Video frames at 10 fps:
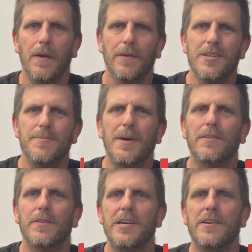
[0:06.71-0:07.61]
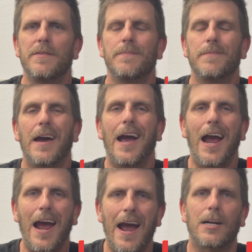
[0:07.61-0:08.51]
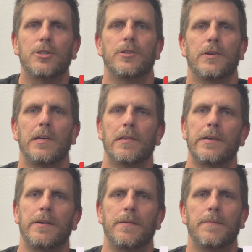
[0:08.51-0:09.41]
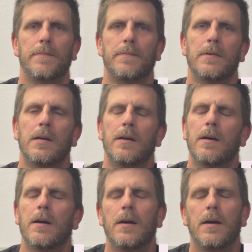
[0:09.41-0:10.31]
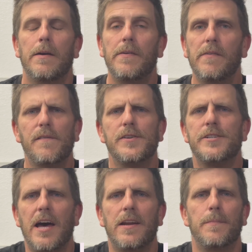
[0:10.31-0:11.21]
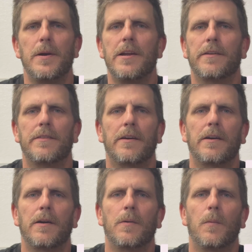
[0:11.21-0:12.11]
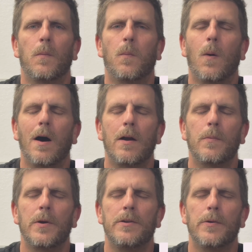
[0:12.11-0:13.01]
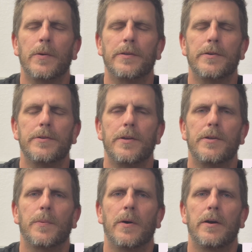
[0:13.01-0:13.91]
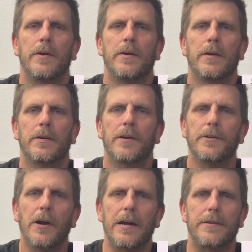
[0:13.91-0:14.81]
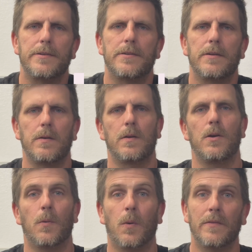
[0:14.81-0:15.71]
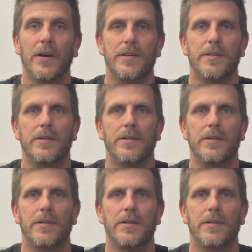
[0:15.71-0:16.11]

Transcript: Let's make lean actually lean. If you've ever sat in a meeting thinking, why are we doing this way? Congrats, you're one of us.